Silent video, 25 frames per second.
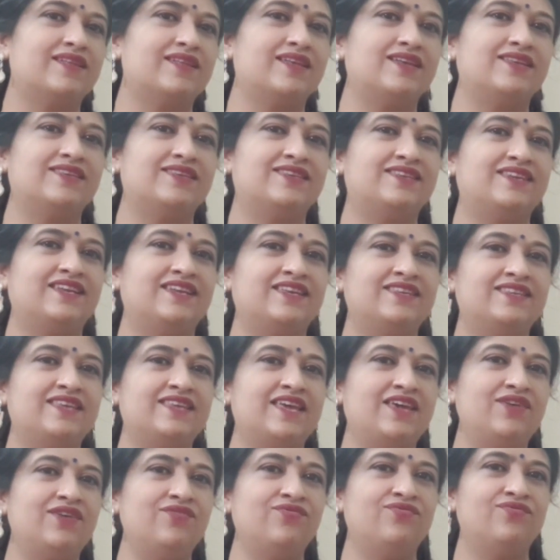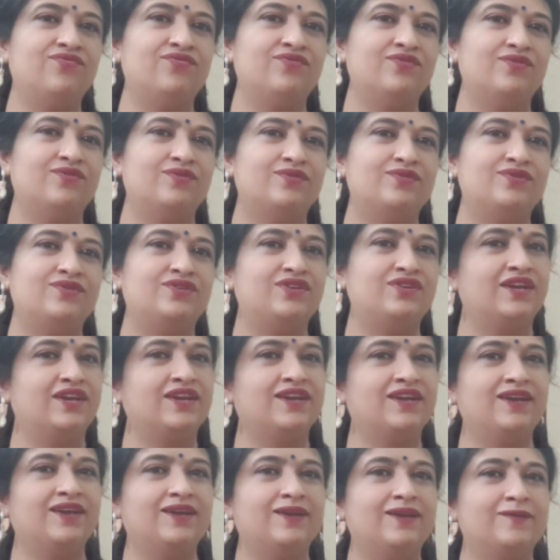stay safe,
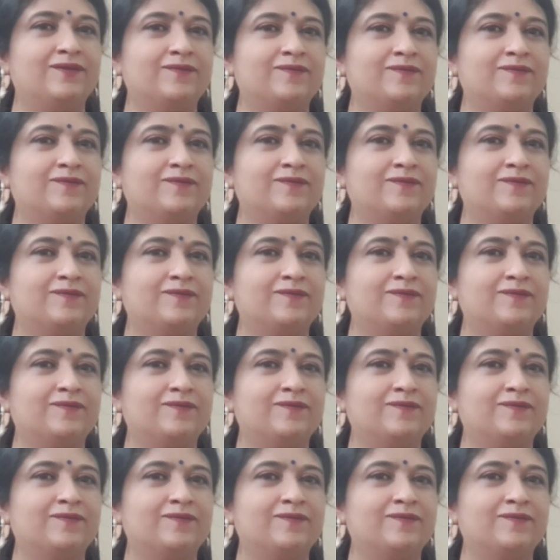take care.